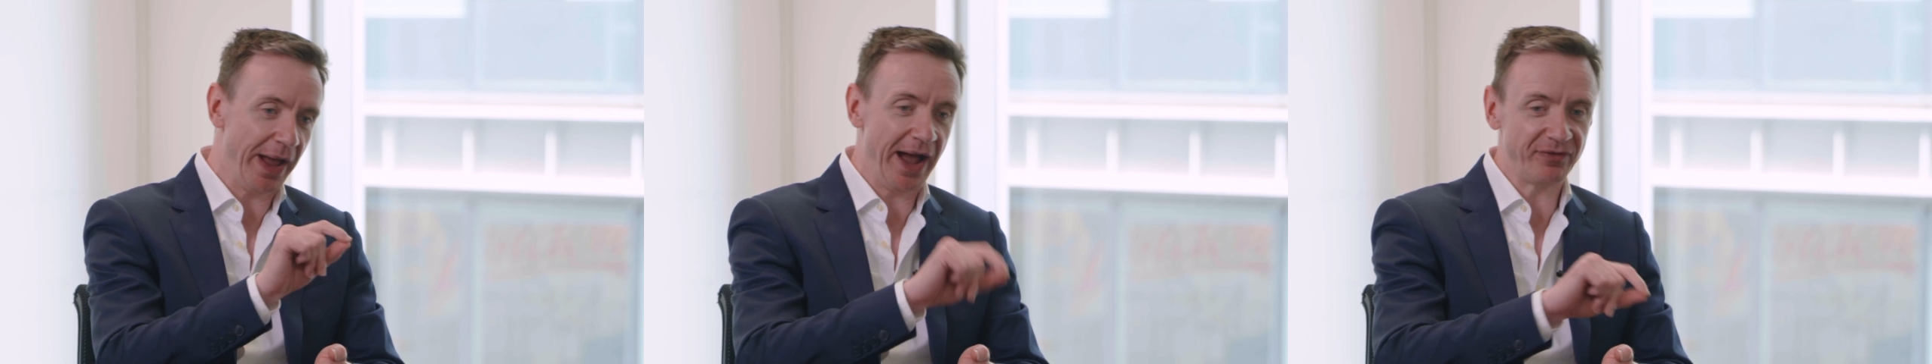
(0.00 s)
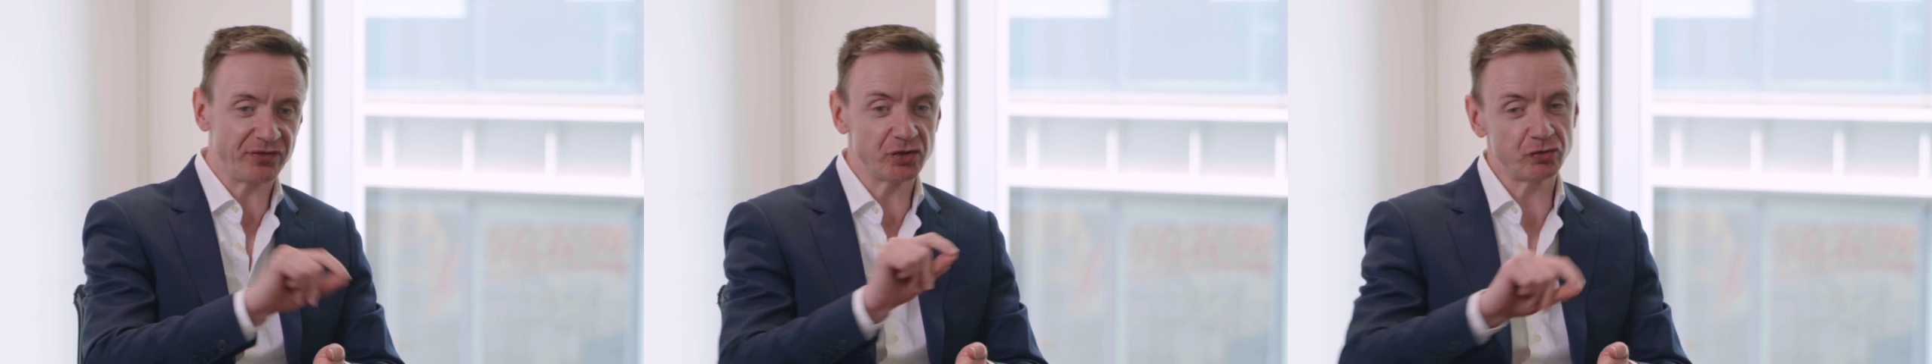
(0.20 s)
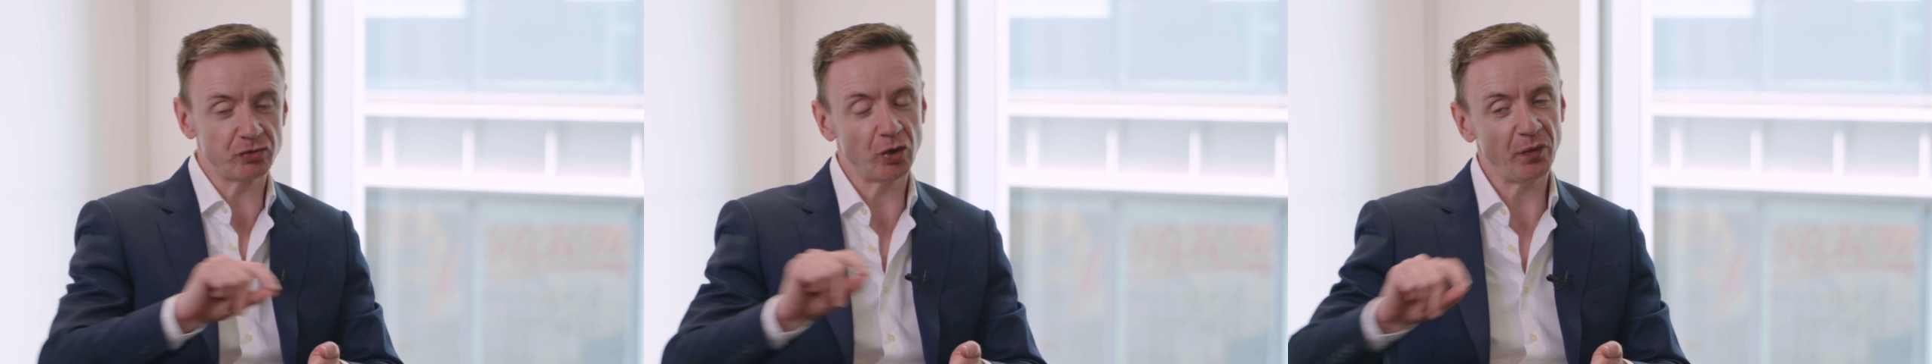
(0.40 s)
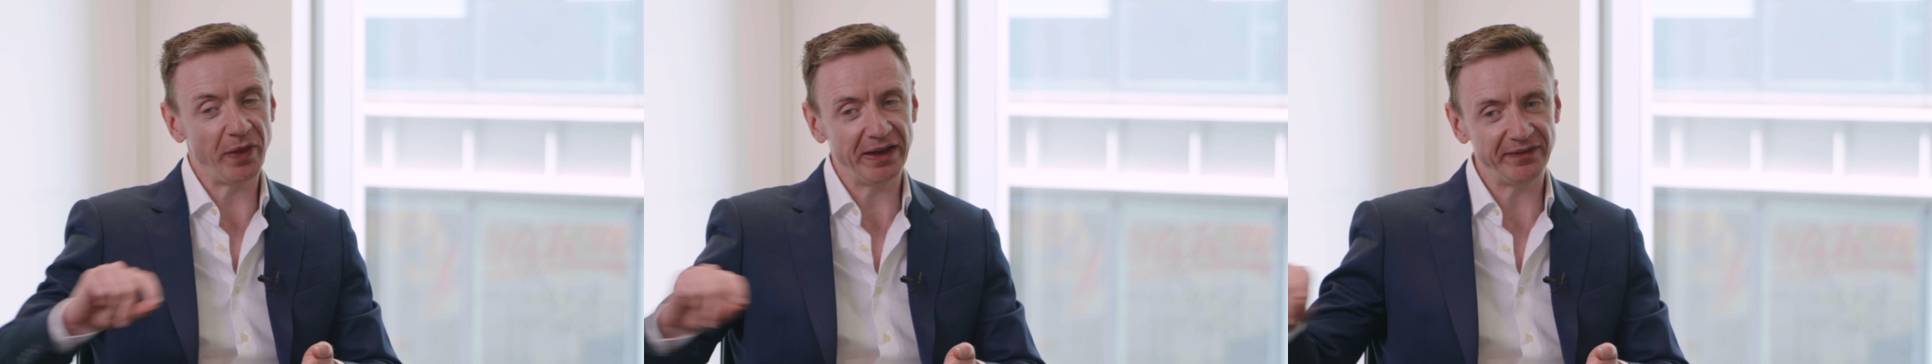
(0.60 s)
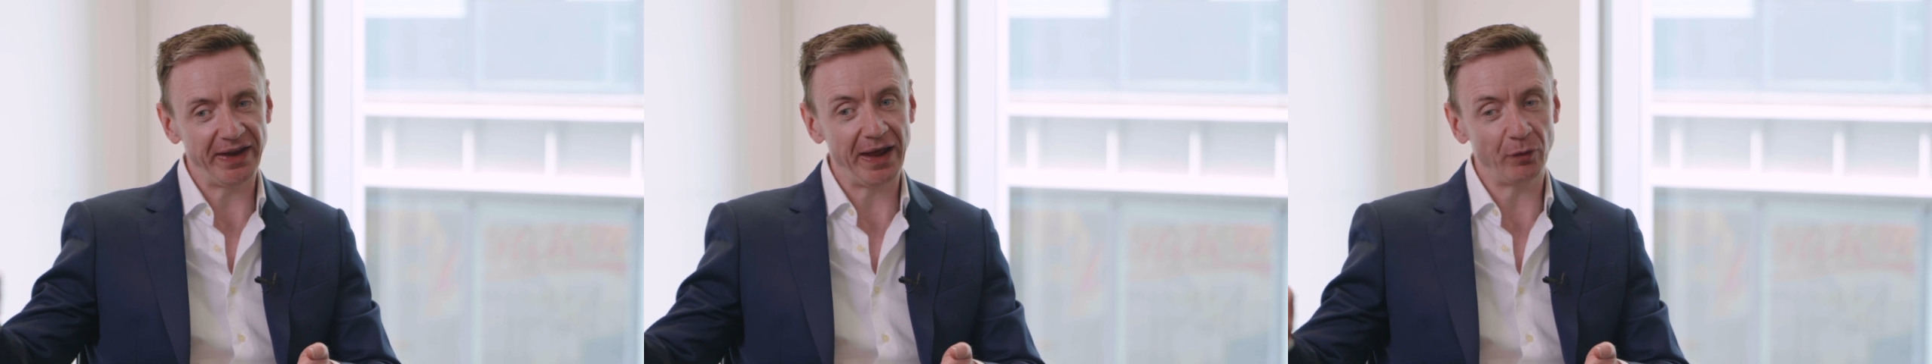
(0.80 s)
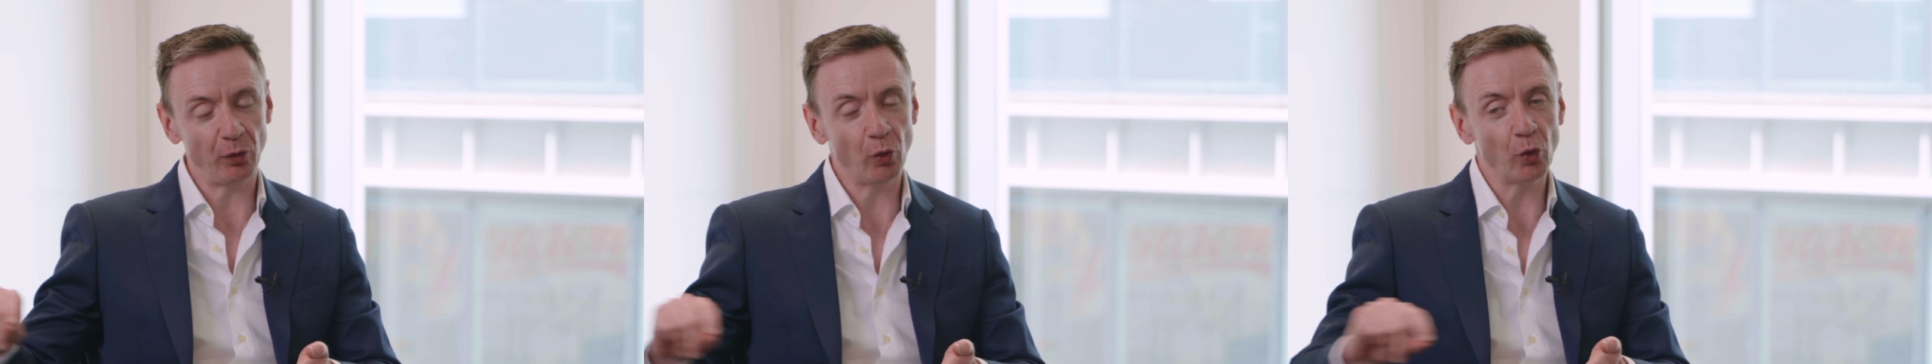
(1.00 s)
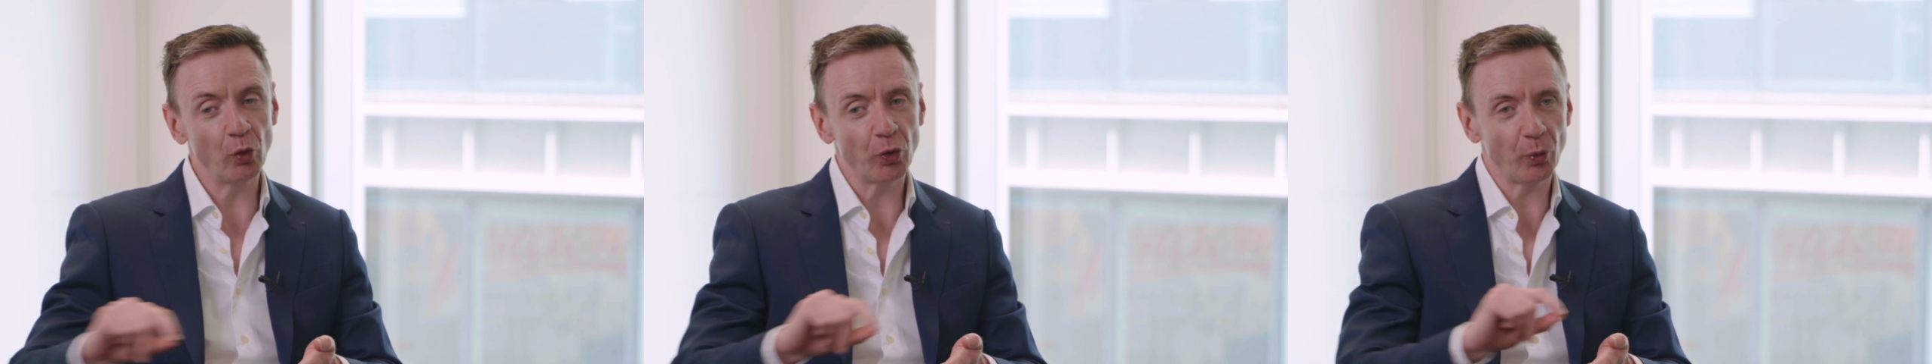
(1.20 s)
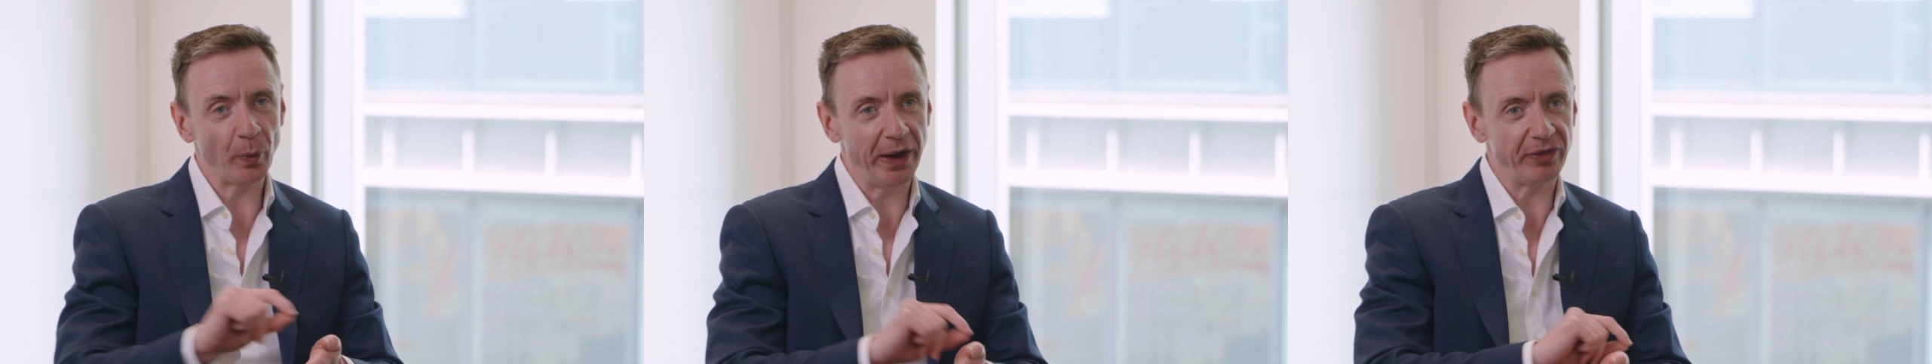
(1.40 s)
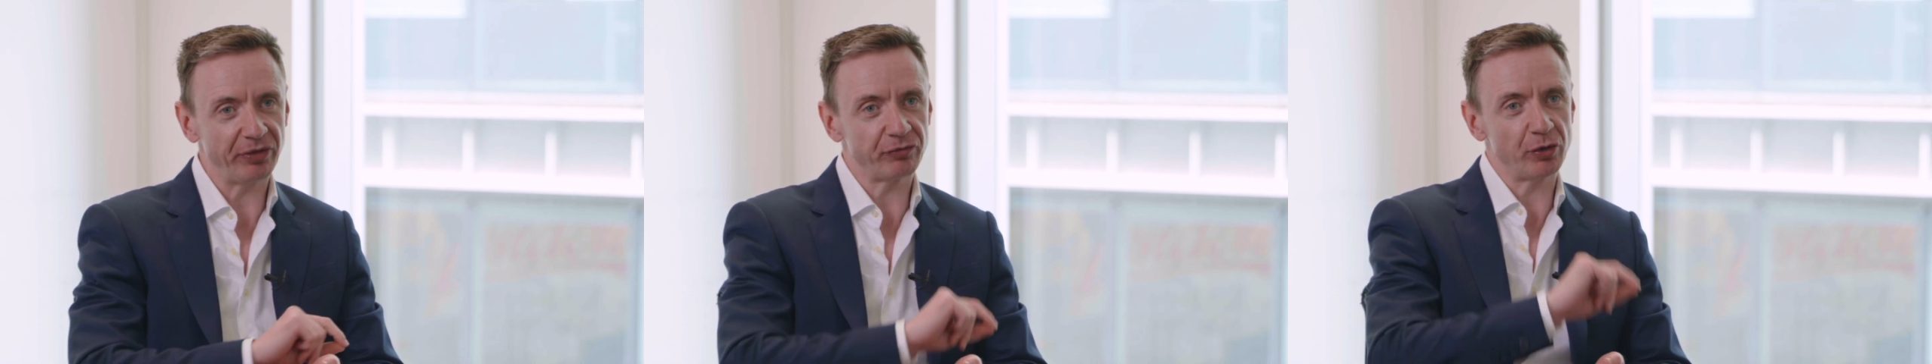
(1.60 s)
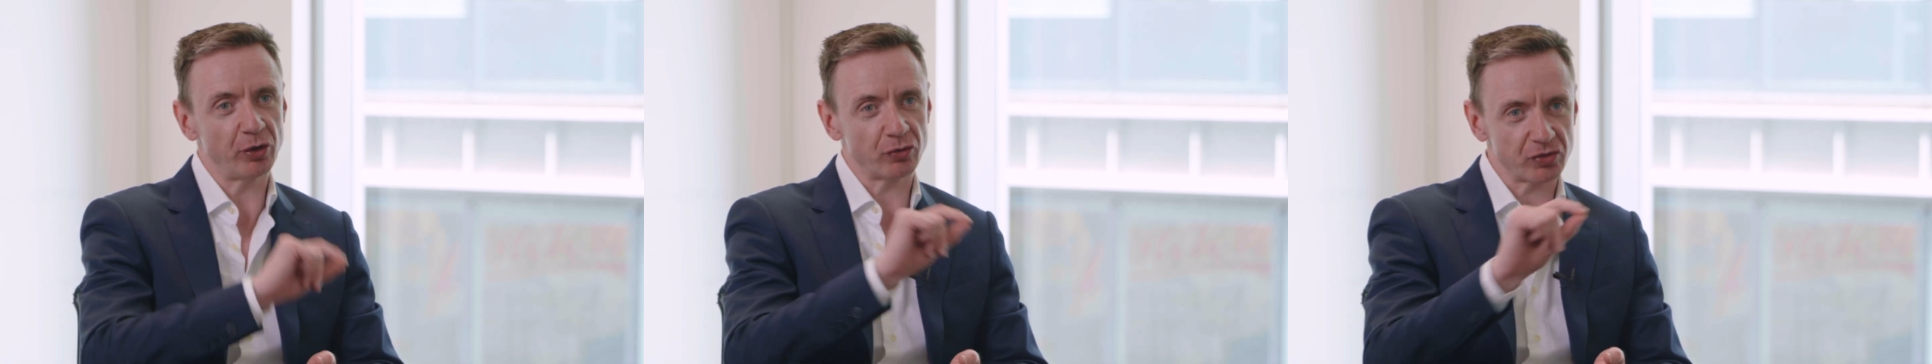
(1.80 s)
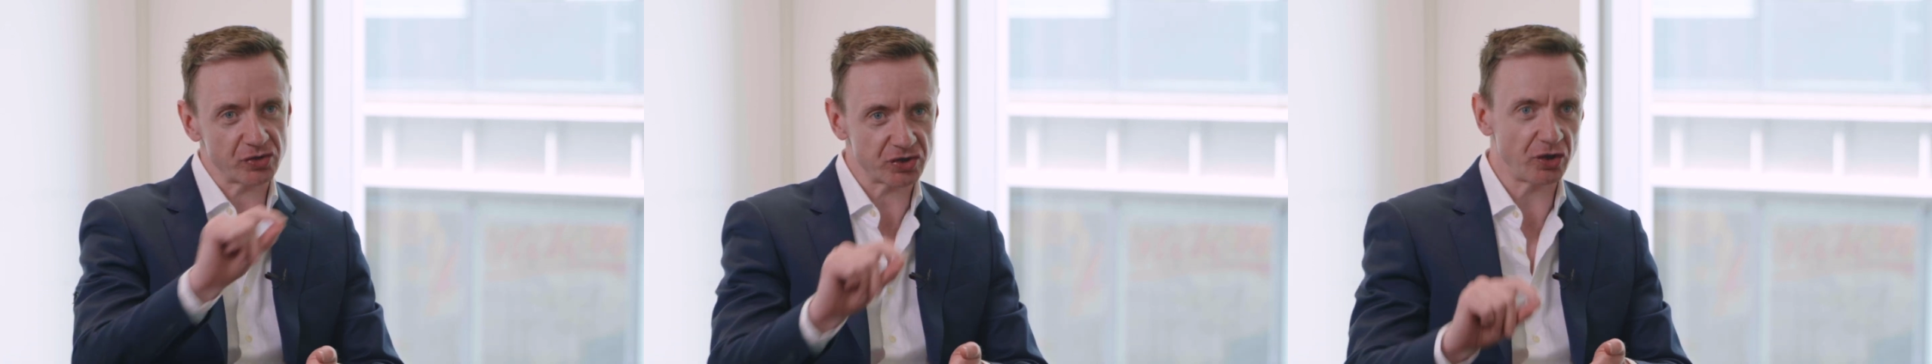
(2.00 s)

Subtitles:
have to drill that down all the way through across